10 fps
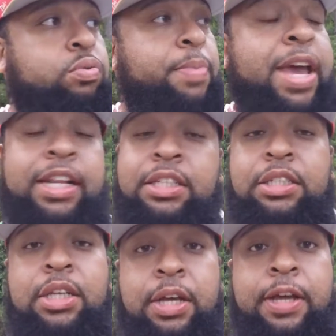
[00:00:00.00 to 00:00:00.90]
Man, this
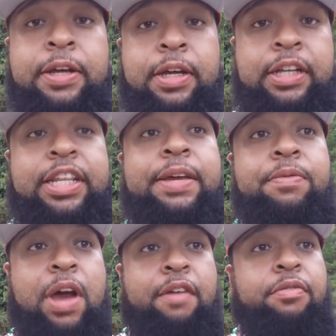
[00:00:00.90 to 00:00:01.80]
is a deep
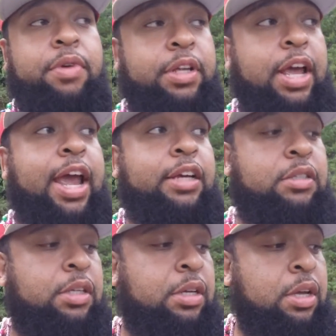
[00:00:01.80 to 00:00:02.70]
rivalry,
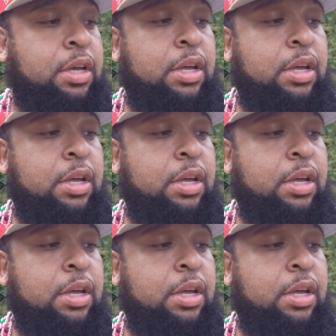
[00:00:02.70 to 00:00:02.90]
actually.